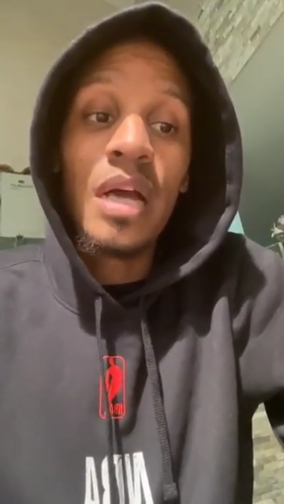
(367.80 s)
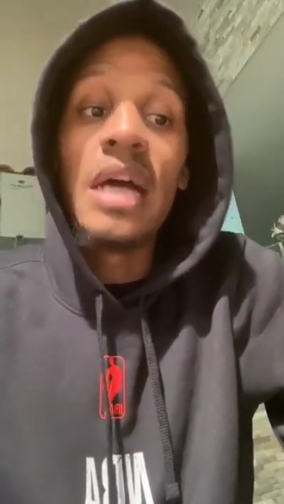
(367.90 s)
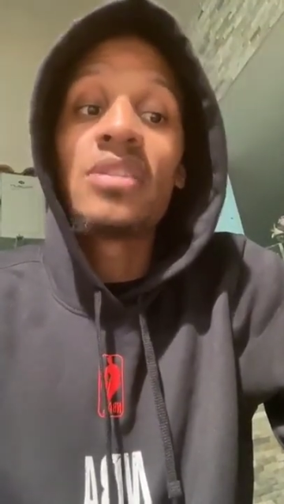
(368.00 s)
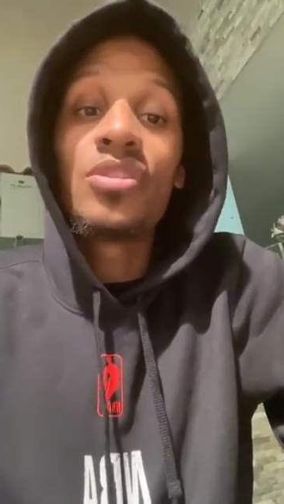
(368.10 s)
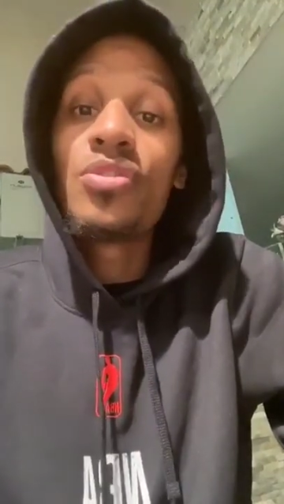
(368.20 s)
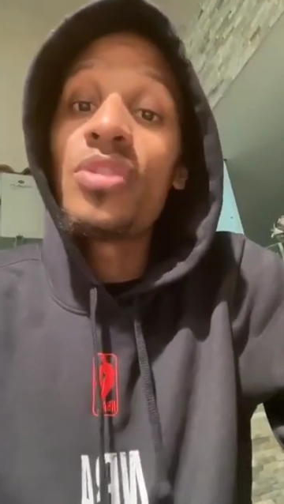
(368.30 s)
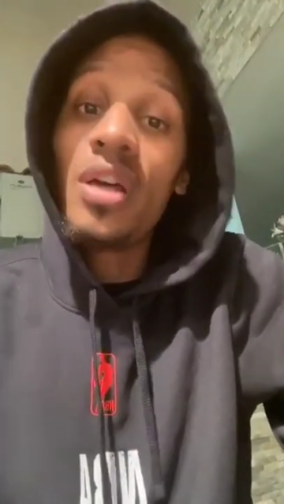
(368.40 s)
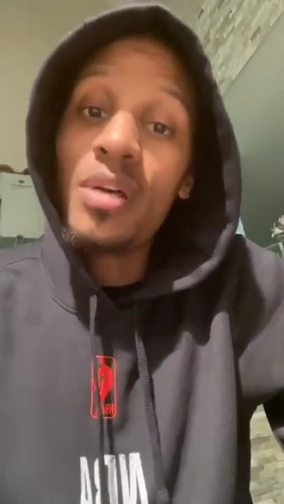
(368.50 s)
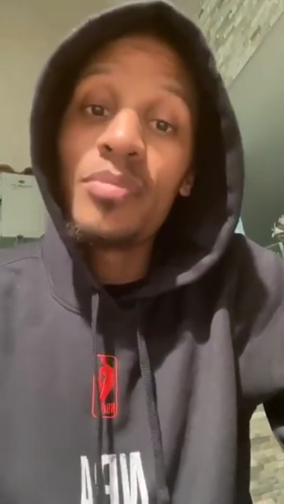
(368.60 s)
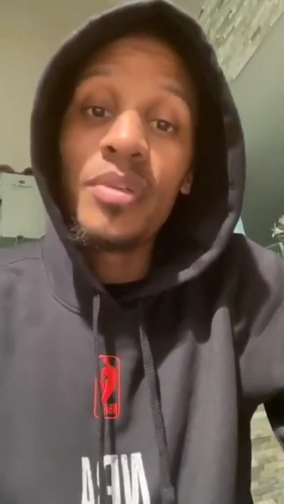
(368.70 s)
ask you to
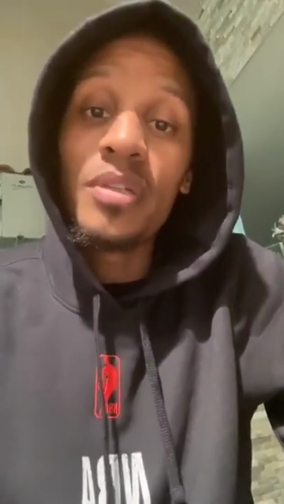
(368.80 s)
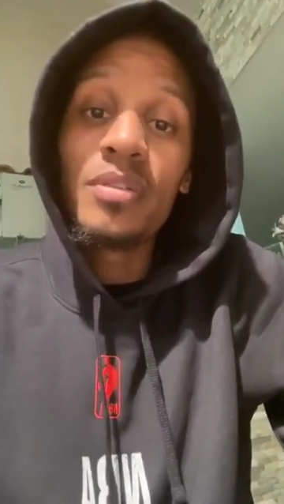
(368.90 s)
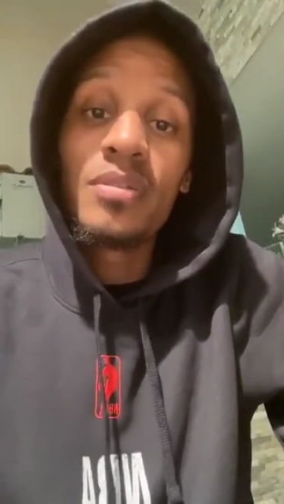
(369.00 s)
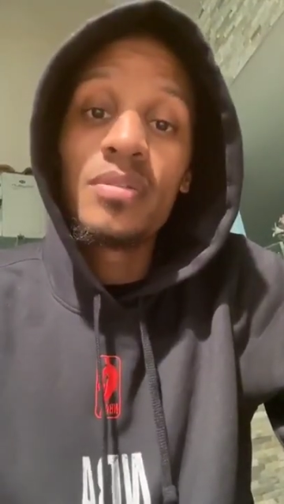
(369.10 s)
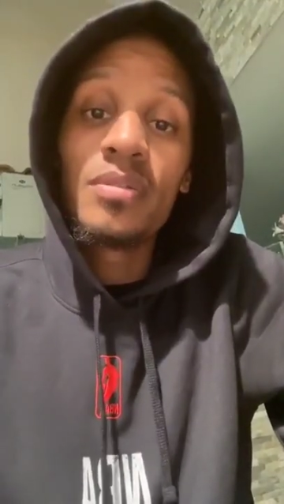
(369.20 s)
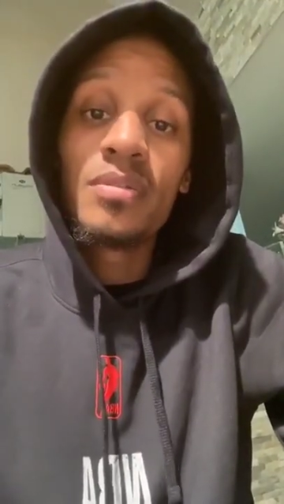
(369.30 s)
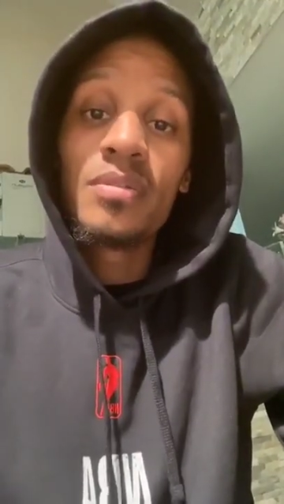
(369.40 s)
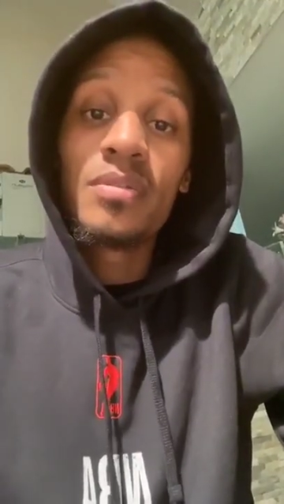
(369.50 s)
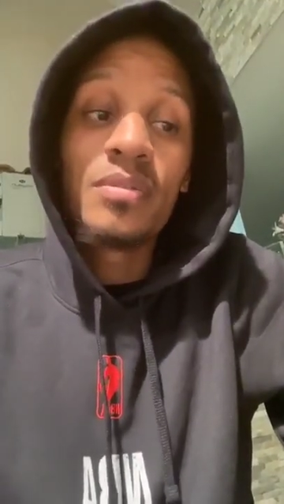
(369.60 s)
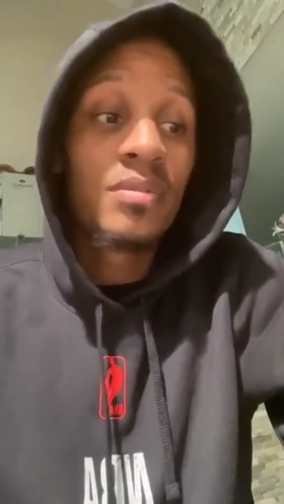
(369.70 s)
help me.
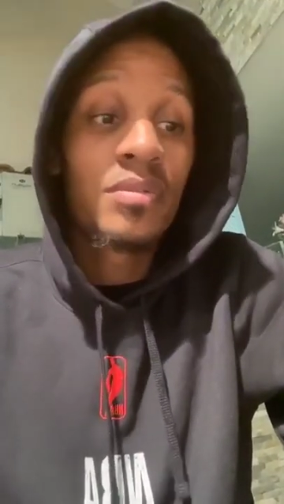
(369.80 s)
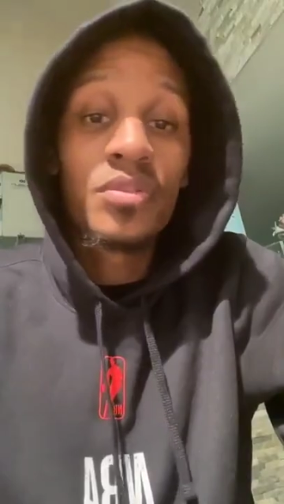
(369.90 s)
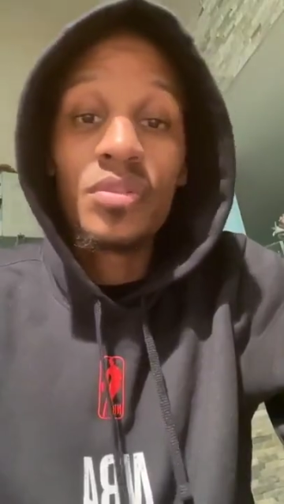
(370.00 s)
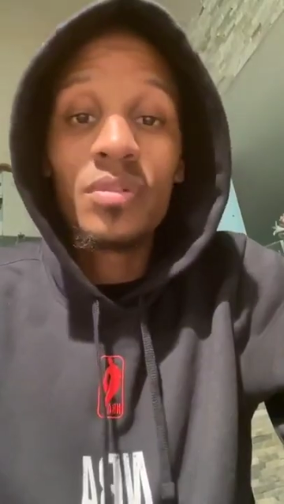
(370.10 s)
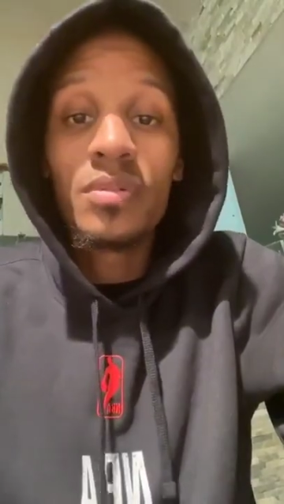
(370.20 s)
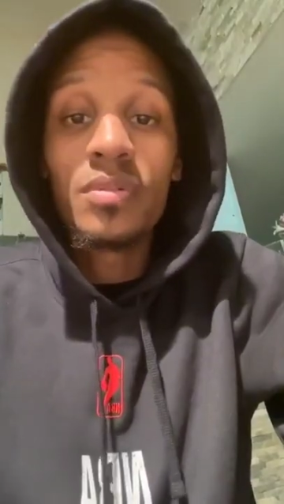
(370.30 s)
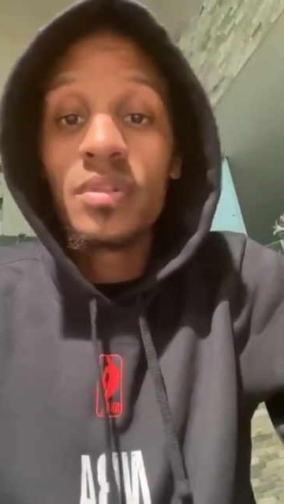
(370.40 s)
Sure,